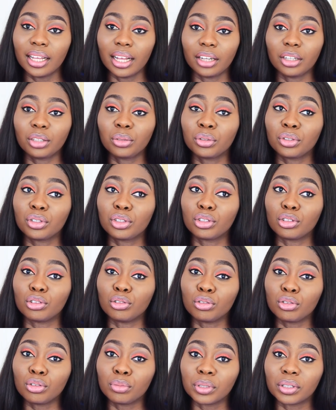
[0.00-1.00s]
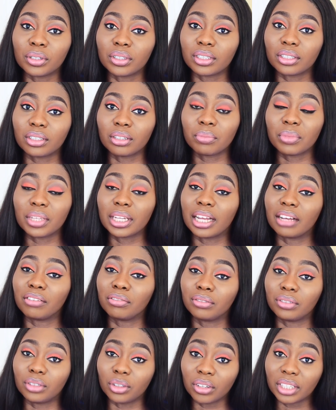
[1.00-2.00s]
I just want you to know because it's something
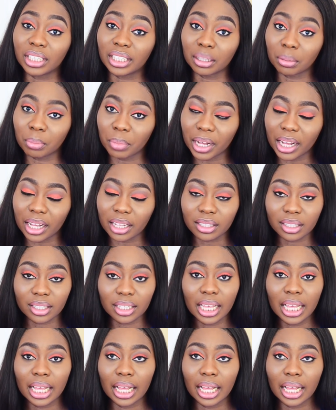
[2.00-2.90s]
I've done in the past.